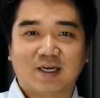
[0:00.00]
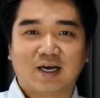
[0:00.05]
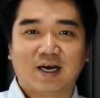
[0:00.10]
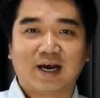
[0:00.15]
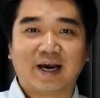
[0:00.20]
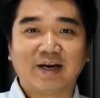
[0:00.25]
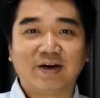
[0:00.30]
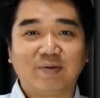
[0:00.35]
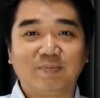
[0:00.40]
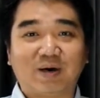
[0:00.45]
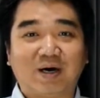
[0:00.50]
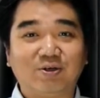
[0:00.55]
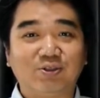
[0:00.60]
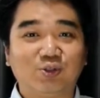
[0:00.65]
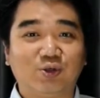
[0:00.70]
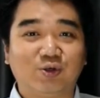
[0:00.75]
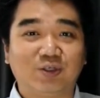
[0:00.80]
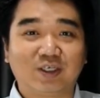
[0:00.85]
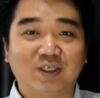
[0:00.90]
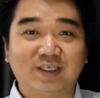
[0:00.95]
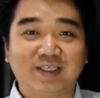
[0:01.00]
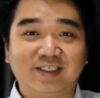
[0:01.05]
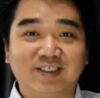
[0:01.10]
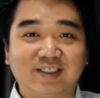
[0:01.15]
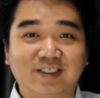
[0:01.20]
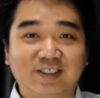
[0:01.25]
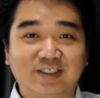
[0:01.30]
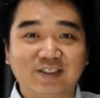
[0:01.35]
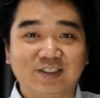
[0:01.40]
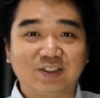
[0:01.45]
Hi Rebound Stronger
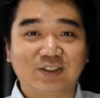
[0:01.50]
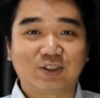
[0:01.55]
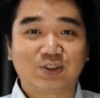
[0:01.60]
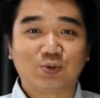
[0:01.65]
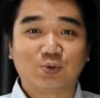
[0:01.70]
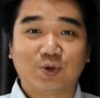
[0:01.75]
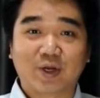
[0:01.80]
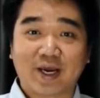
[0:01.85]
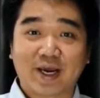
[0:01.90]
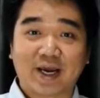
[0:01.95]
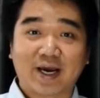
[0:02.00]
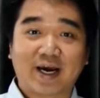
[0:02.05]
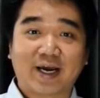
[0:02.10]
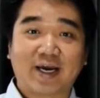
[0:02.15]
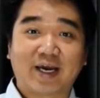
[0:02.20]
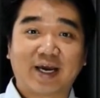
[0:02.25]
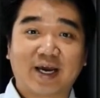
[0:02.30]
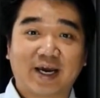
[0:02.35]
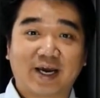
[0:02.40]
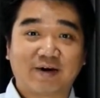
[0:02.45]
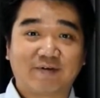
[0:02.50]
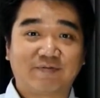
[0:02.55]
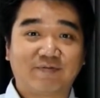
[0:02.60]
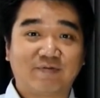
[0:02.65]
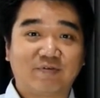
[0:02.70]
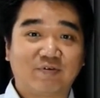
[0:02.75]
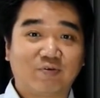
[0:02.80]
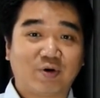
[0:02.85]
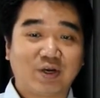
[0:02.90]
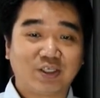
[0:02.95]
listeners. Today I
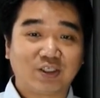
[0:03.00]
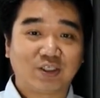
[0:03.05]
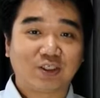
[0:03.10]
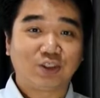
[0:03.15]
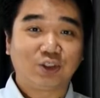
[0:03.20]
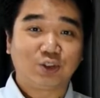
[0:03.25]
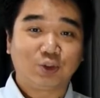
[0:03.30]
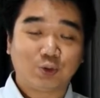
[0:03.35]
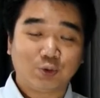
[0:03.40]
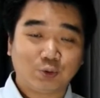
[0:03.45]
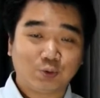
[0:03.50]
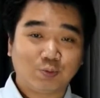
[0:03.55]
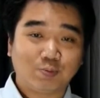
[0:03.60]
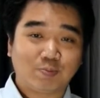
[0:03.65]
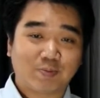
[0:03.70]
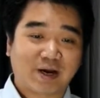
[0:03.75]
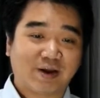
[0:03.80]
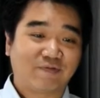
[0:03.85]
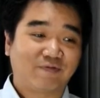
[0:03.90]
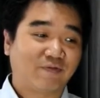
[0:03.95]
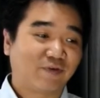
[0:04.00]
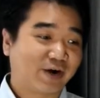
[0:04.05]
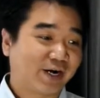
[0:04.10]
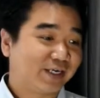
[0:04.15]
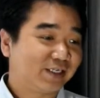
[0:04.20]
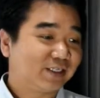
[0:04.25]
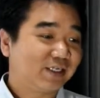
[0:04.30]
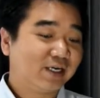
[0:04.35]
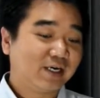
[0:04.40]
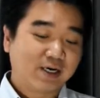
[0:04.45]
have Rayson Choo, my
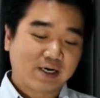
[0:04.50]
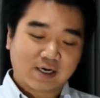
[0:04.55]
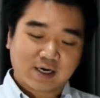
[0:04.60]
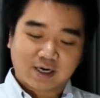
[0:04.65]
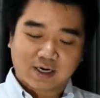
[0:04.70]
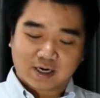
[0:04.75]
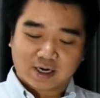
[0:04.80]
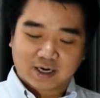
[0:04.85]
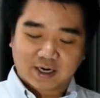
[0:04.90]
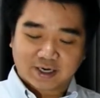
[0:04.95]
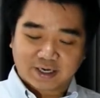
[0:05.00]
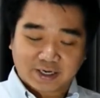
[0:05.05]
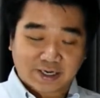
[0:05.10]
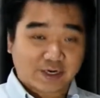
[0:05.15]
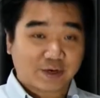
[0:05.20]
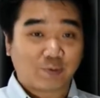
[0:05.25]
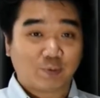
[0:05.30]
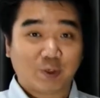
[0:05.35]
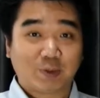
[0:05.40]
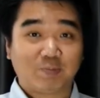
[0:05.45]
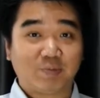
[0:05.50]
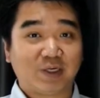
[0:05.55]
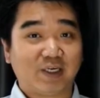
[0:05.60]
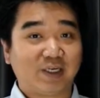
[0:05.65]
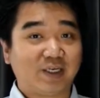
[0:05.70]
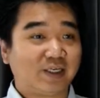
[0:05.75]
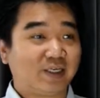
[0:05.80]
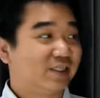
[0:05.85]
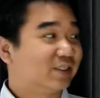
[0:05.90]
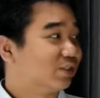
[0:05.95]
friend, here with
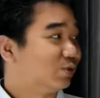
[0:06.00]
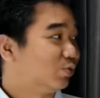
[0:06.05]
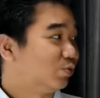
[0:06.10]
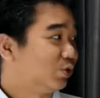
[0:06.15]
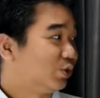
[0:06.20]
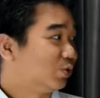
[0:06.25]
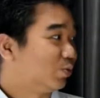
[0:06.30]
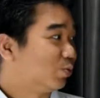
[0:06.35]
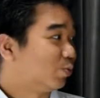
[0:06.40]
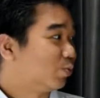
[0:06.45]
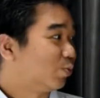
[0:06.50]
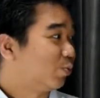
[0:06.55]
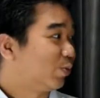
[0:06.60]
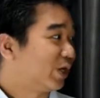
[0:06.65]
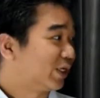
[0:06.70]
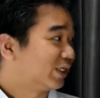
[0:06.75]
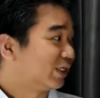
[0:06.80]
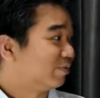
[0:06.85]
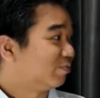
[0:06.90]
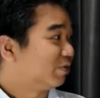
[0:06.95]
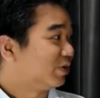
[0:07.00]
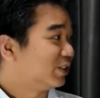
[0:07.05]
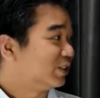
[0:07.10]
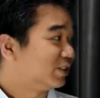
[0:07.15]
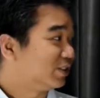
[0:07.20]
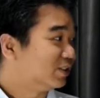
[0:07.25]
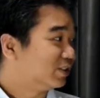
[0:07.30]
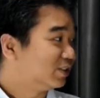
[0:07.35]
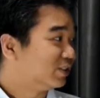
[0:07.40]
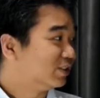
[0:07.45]
me in the studio. Welcome, Rayson.